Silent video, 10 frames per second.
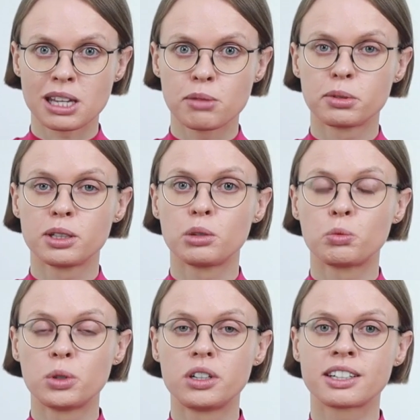people
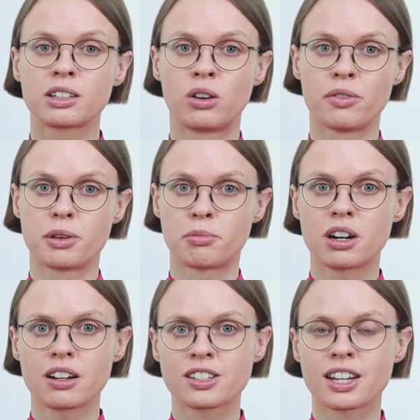worked on the
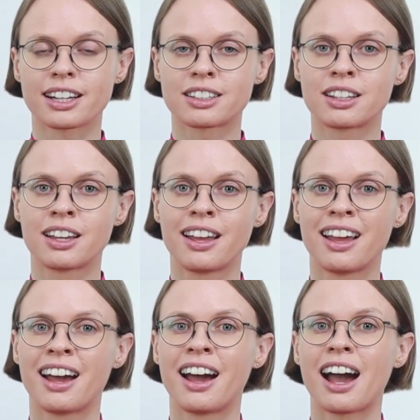project.
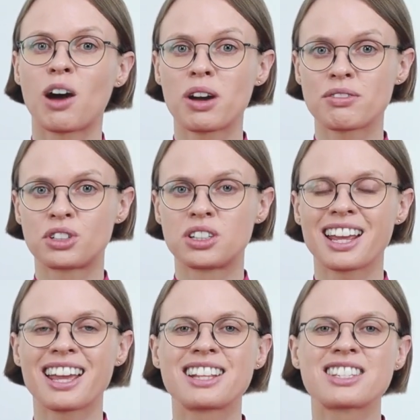However,
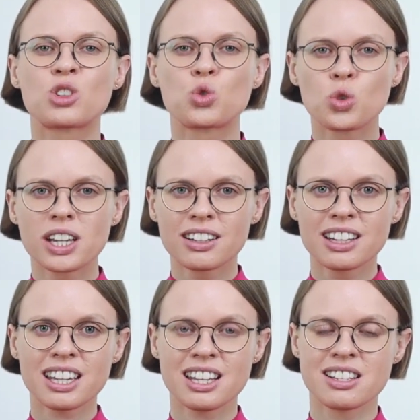it's
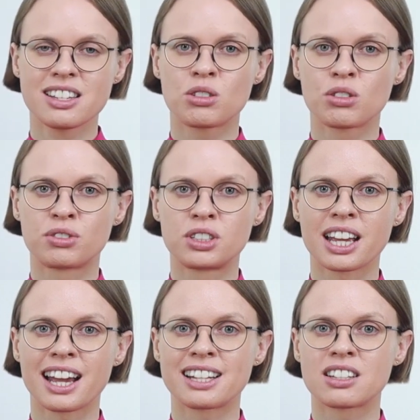really easy to
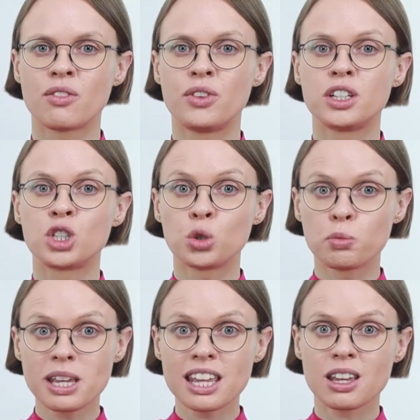forget the to
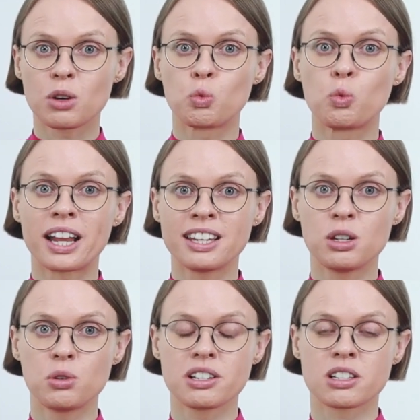be when
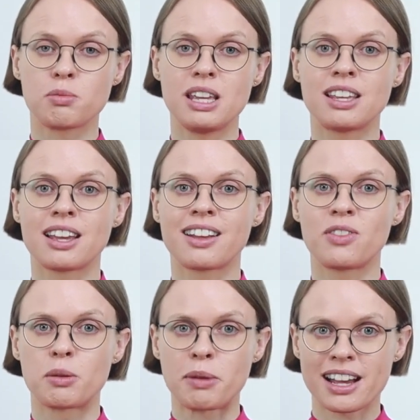you are speaking
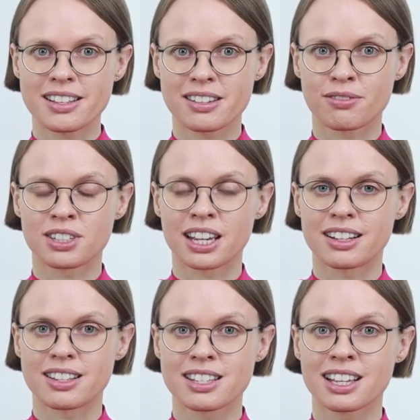in the passive
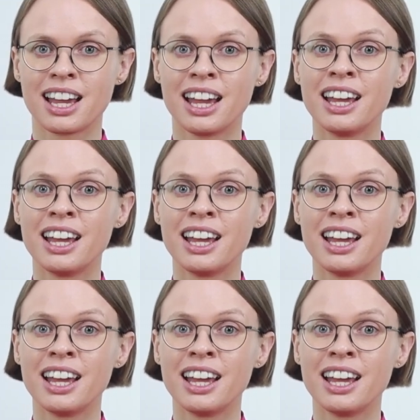tense.